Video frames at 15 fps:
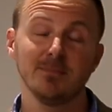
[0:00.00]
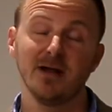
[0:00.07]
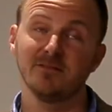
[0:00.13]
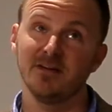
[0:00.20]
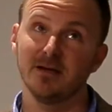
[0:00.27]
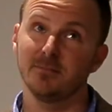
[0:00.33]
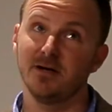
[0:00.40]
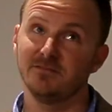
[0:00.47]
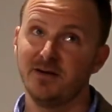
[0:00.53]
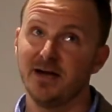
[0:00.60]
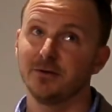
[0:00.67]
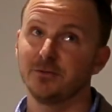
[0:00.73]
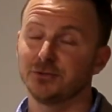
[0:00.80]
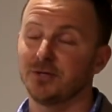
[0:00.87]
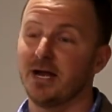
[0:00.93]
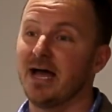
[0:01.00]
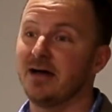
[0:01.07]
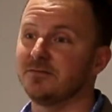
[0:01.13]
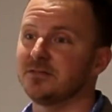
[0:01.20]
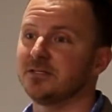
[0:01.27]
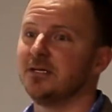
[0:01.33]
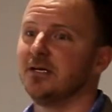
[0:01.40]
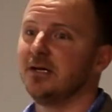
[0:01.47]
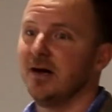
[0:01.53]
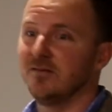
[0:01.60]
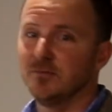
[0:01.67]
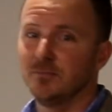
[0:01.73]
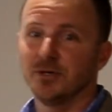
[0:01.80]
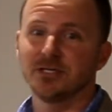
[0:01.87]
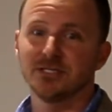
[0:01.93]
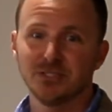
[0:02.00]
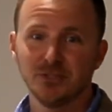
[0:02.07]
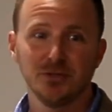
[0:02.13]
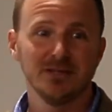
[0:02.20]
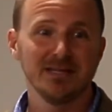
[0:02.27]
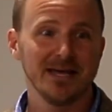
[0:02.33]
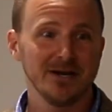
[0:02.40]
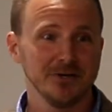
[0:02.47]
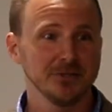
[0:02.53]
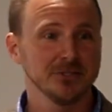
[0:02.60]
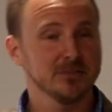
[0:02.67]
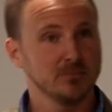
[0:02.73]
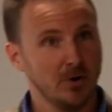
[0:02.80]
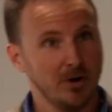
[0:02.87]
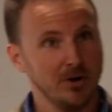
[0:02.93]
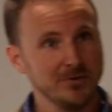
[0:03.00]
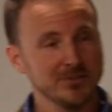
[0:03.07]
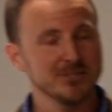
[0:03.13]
Matter of fact, my final draft of the book is due to the editor tomorrow,